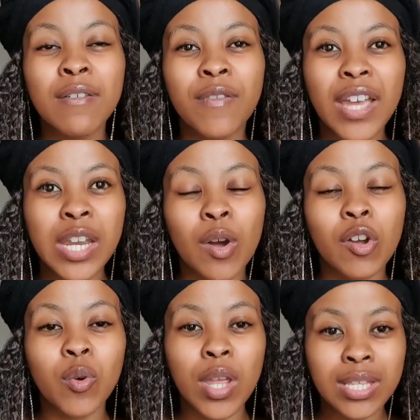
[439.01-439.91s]
find our
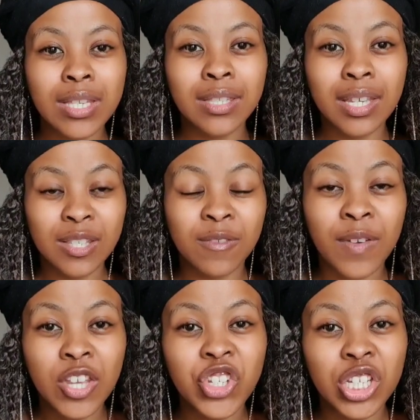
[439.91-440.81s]
greatest
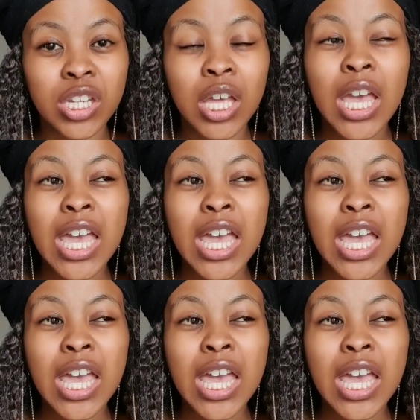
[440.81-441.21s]
satisfaction